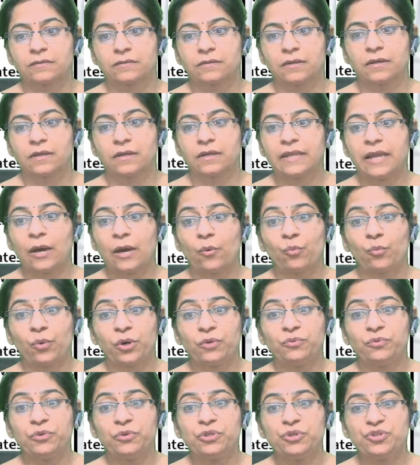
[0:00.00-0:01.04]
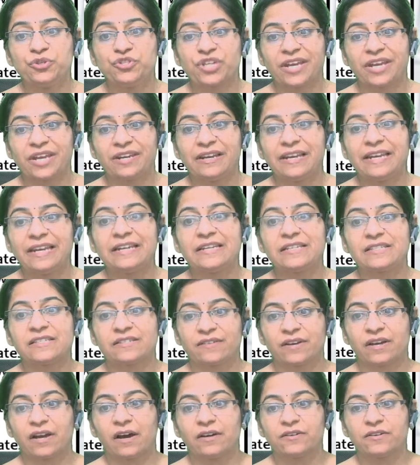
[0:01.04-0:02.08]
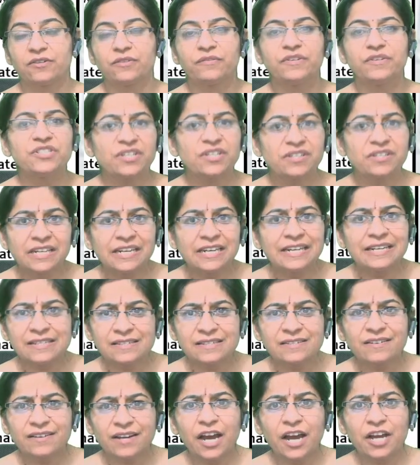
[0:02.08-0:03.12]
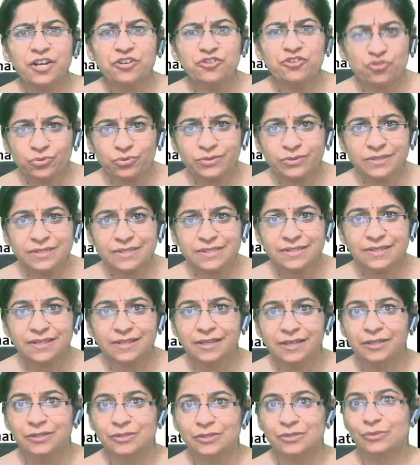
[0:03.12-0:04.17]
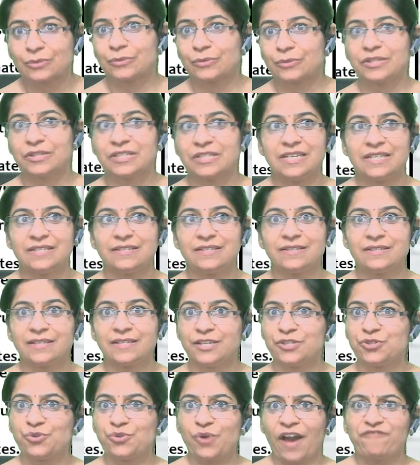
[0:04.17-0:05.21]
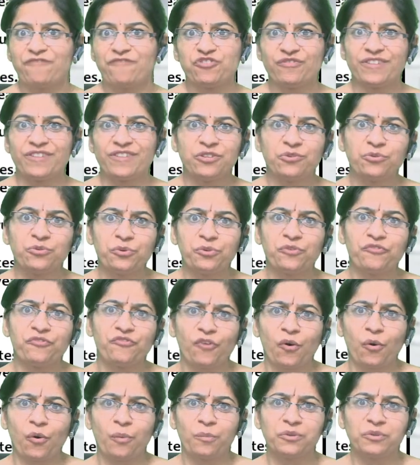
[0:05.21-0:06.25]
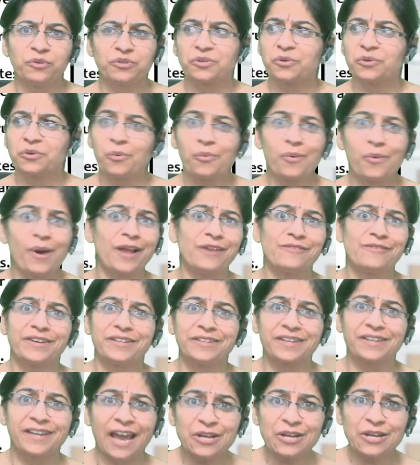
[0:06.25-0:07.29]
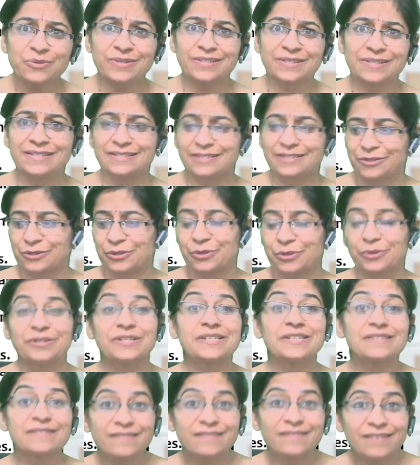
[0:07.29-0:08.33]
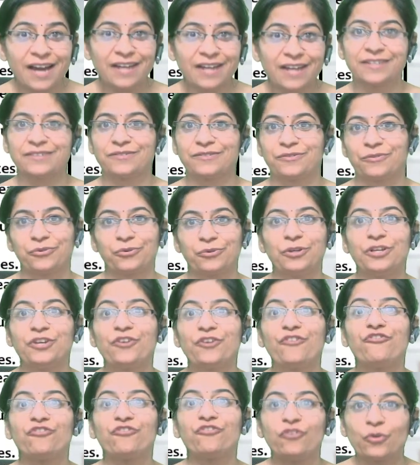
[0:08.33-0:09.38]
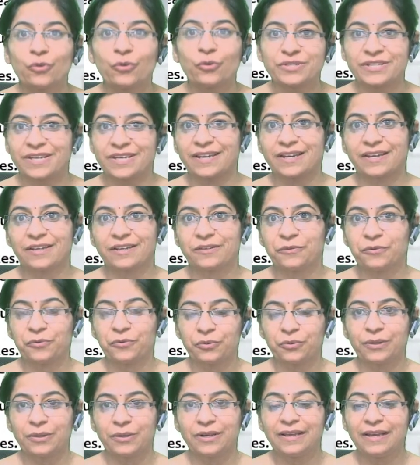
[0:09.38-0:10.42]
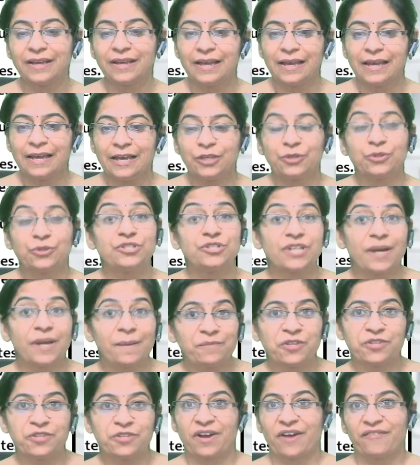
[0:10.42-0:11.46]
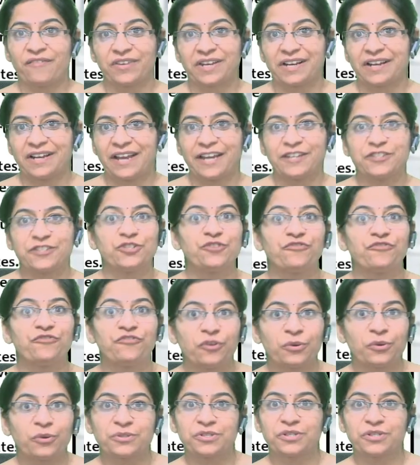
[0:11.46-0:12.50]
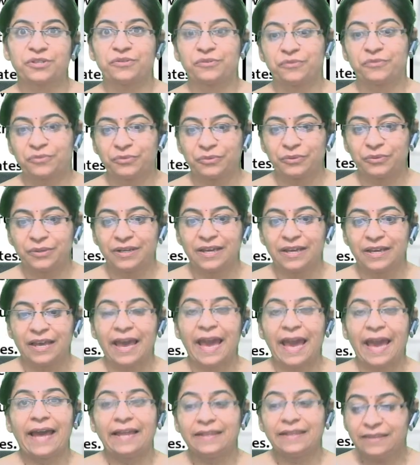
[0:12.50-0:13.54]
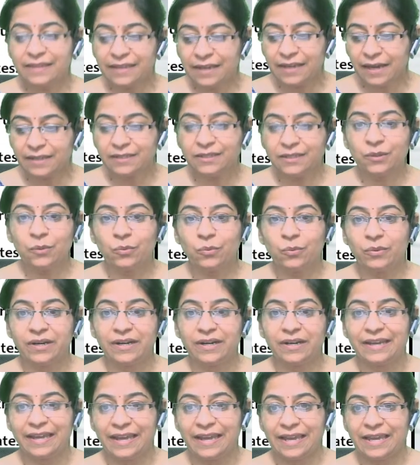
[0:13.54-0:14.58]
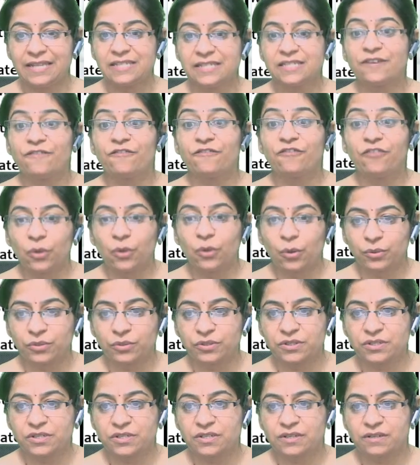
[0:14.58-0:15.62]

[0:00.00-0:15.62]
Now, what would you generally disregard? We generally disregard rules. So the teacher says you have to wear the uniform. You say, no, I'll wear the casuals. So you're disregarding the rule. You're floating the rule. You jump the traffic light. You float the rule. And the other word is flaunt.